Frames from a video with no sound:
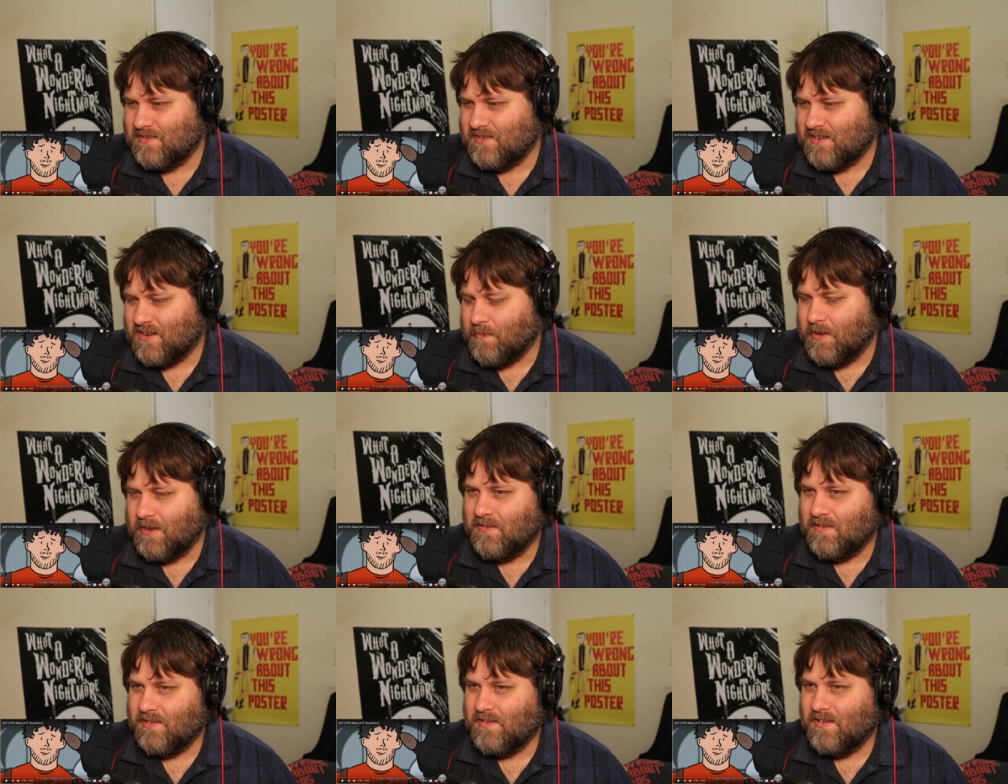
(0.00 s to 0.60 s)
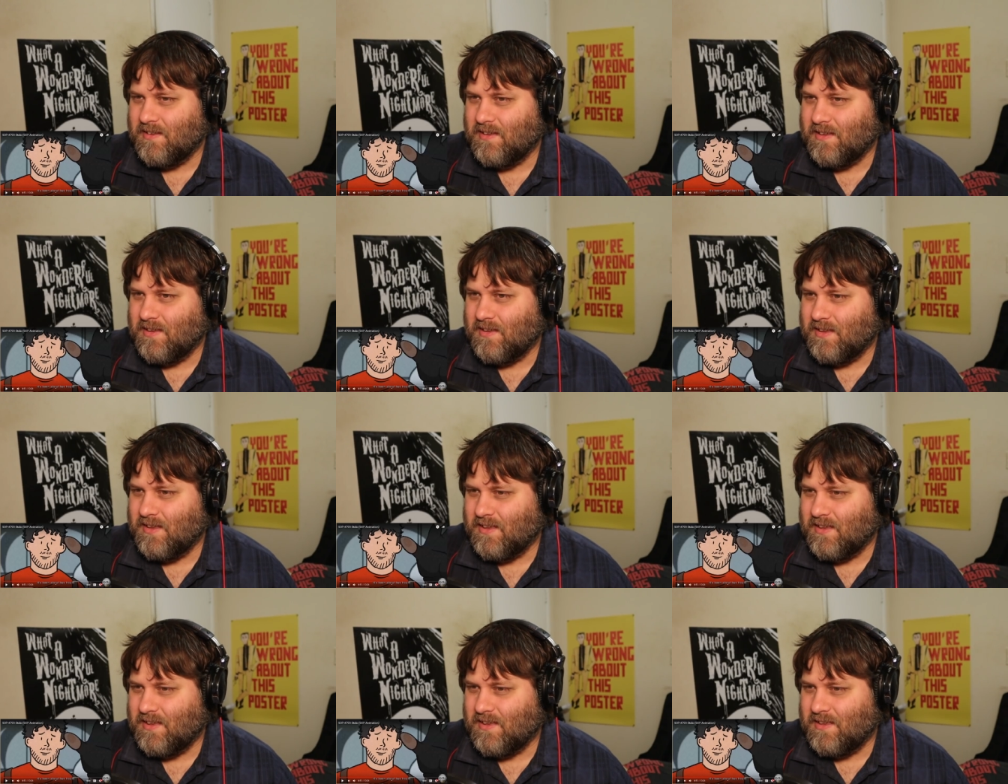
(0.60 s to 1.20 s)
I mean,
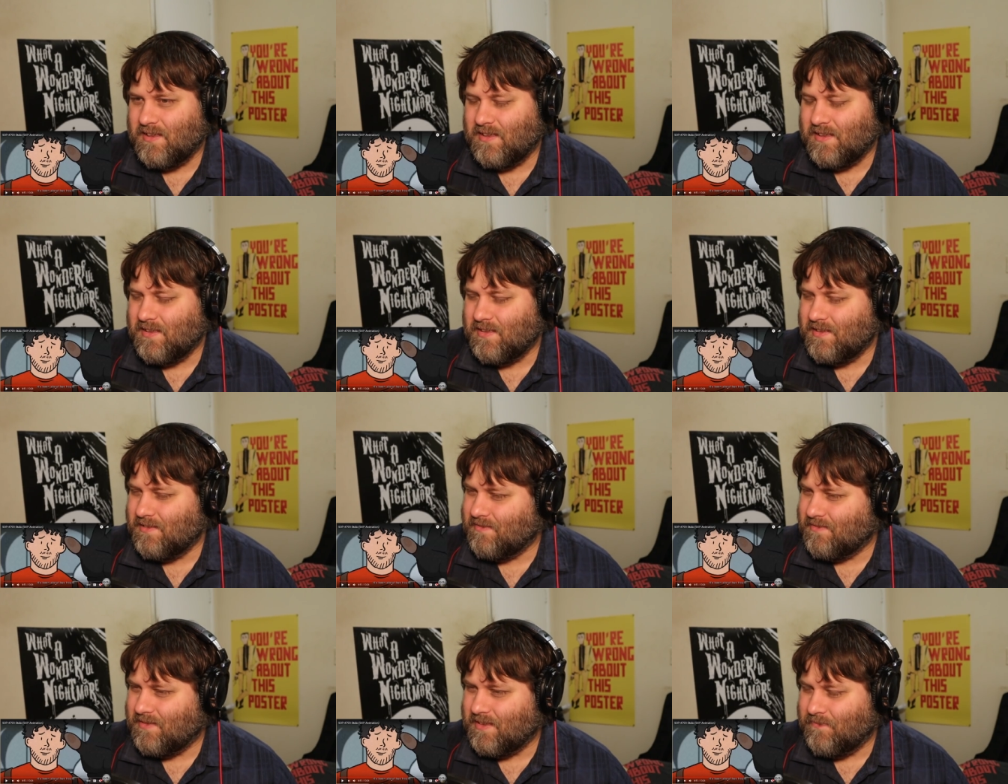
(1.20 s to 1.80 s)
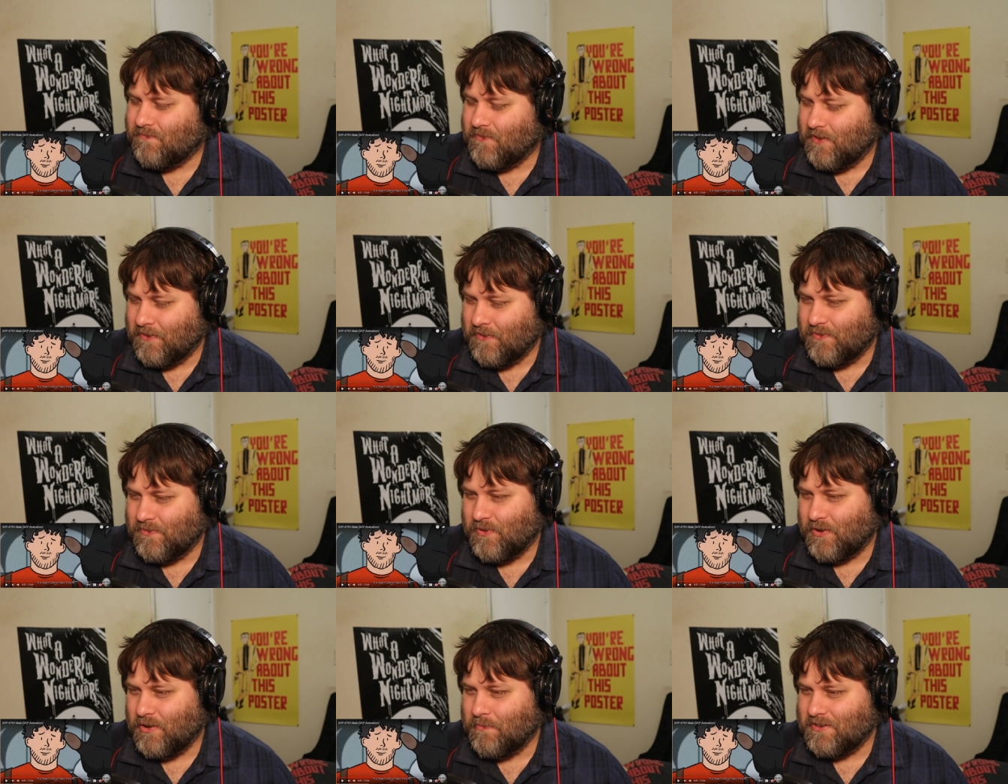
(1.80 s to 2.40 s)
it feels
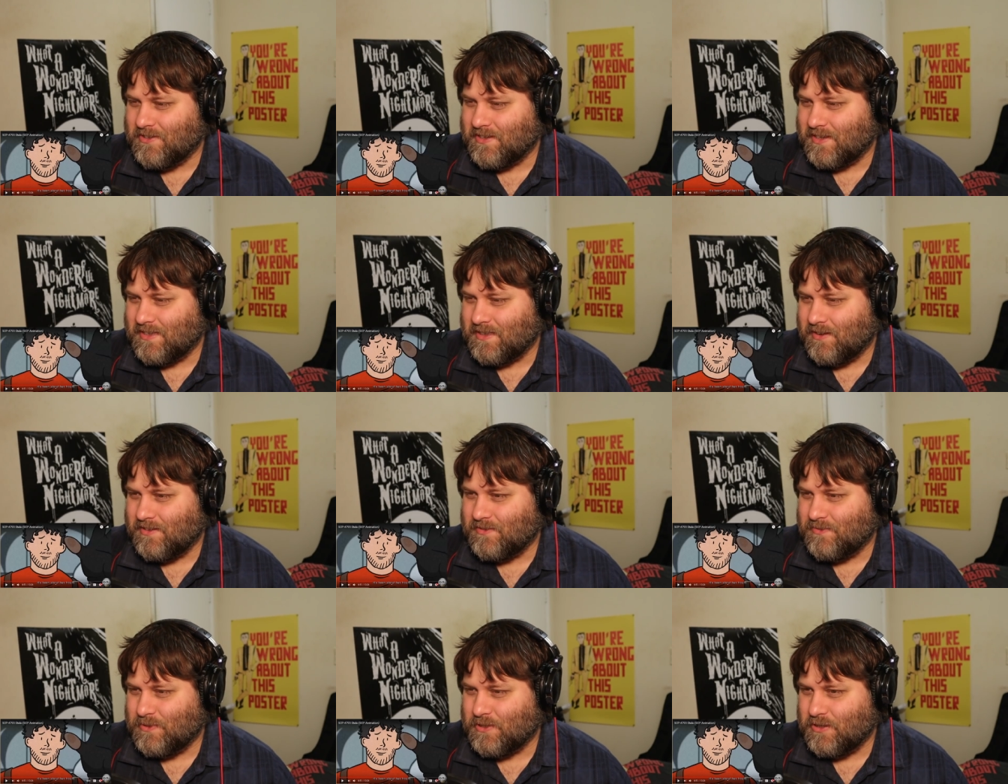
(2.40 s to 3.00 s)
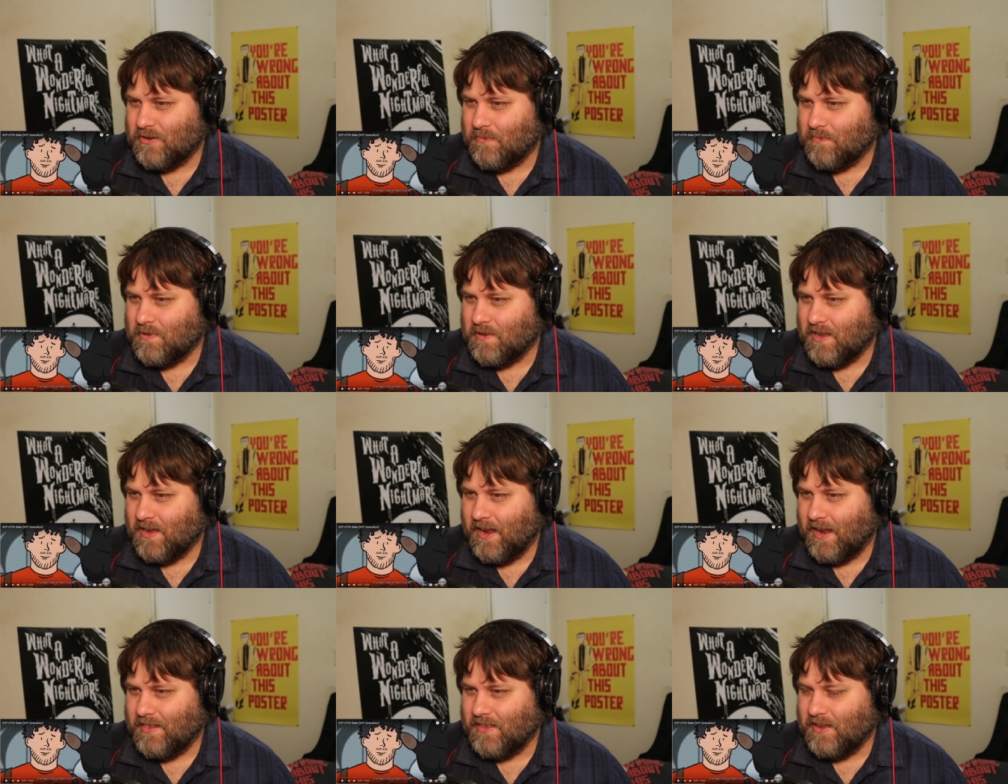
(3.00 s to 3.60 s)
very much like that's what they're
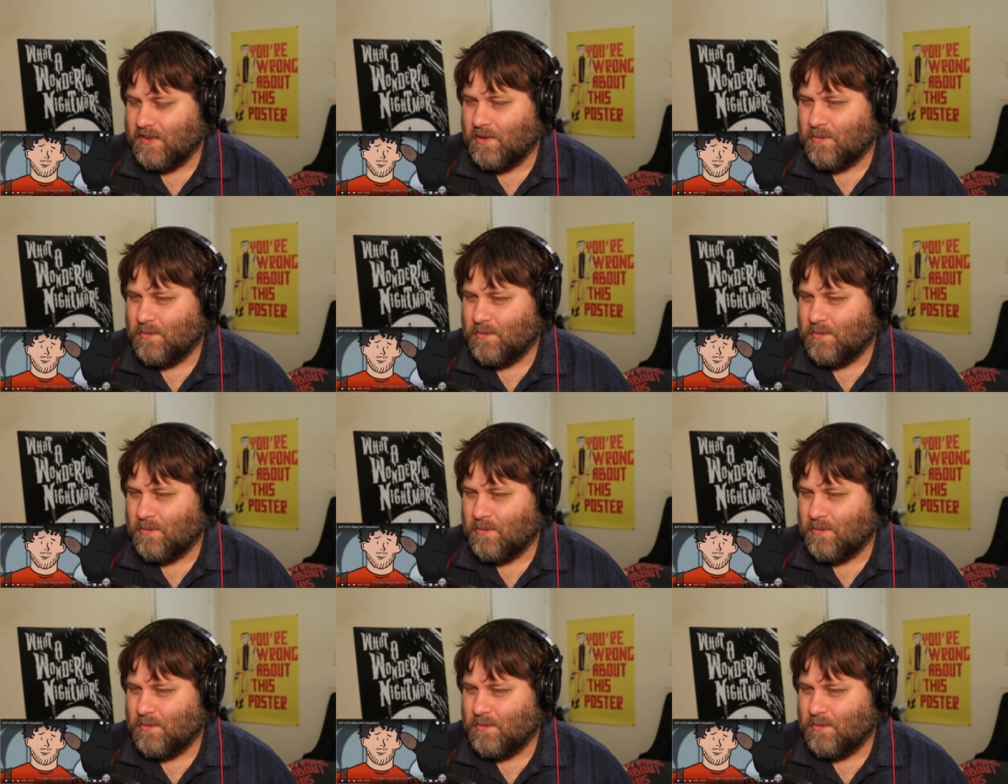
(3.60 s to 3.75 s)
implying.